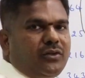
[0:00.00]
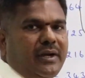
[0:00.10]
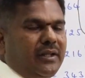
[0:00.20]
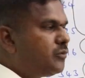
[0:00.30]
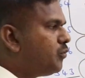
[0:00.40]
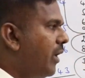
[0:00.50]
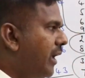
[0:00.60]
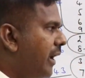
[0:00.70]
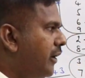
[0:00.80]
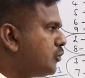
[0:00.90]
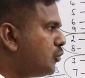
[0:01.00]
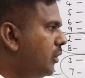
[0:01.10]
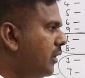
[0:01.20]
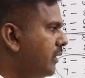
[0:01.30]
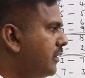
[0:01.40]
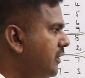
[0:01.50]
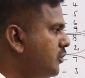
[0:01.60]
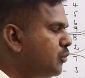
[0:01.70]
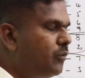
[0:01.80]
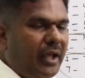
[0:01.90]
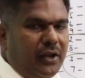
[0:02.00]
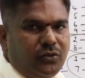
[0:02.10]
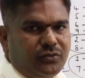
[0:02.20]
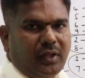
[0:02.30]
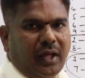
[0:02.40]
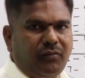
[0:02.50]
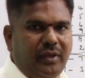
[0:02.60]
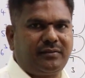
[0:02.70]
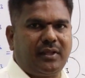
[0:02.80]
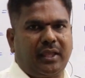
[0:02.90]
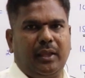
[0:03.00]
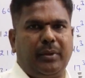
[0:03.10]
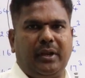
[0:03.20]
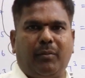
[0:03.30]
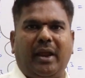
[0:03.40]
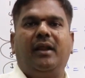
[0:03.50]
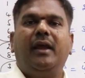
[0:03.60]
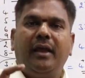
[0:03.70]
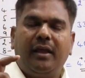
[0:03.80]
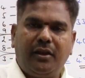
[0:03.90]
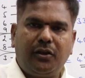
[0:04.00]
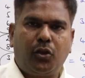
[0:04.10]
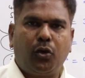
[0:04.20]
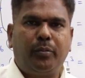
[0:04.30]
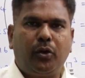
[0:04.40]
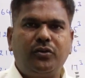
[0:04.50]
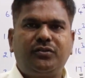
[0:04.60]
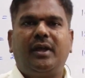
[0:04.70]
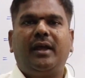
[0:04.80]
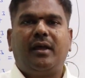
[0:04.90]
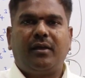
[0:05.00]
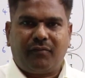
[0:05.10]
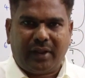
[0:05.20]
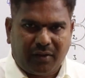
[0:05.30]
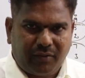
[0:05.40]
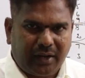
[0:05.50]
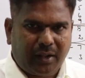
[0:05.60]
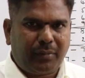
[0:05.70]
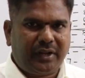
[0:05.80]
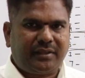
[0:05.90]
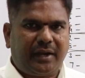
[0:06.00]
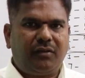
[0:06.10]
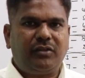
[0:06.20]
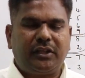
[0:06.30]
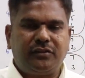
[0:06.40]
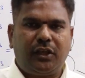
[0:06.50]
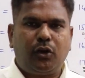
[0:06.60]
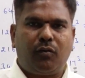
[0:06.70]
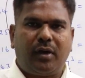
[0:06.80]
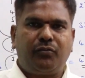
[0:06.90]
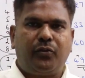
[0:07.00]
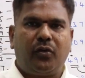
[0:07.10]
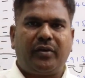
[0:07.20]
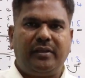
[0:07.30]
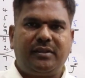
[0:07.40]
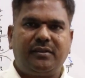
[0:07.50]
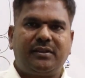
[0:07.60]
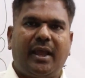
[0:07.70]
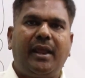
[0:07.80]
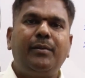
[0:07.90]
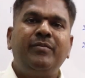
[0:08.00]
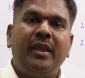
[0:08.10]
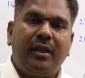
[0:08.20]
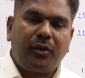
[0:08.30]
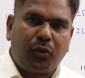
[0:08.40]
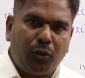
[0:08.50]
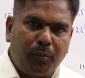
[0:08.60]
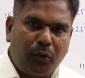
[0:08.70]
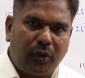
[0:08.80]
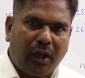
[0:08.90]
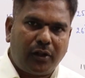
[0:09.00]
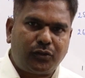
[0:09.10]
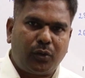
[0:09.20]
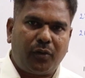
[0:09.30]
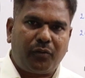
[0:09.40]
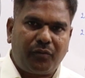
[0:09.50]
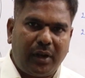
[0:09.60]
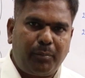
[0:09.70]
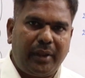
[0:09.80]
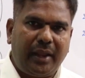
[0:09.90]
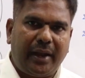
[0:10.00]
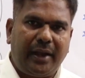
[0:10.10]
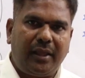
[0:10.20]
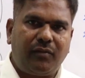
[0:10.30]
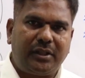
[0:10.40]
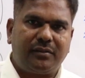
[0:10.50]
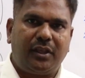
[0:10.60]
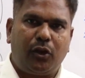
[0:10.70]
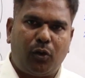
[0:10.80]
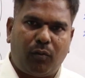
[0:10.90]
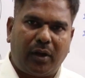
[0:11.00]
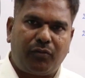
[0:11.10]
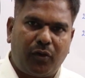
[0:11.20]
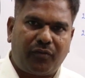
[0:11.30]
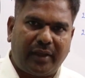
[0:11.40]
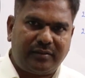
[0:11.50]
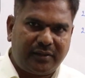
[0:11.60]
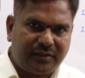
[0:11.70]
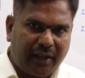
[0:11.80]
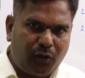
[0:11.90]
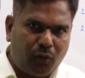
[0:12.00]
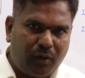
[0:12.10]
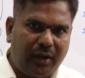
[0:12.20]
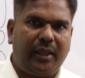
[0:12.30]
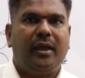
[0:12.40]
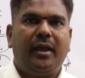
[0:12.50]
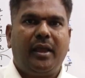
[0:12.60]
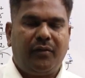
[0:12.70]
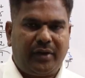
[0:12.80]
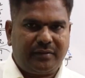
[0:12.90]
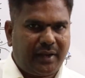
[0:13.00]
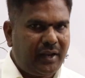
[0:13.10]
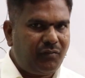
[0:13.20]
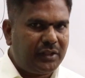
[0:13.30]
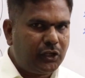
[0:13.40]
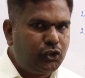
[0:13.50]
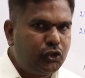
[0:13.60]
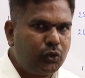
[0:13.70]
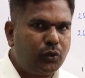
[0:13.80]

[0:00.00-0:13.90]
So that is why I told these two values always keep in mind. In cube roots, whenever a number is ending with a 0, 1, 4, 5, 6, 9, cube root also will be ending with a 0, 1, 4, 5, 6, 9 only. If it is ending with a